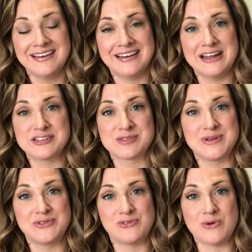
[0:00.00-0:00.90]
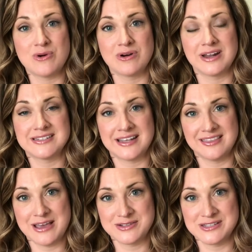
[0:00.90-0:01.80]
announcement for a
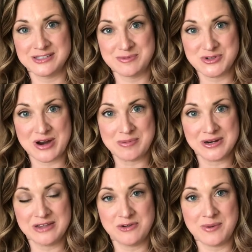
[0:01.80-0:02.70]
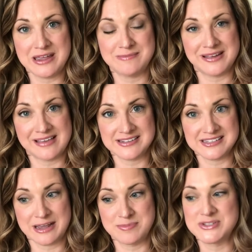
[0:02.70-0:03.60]
10,000 subscriber giveaway in my last
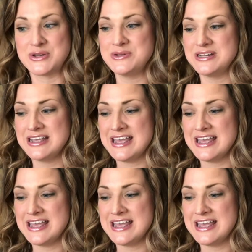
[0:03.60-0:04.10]
episode,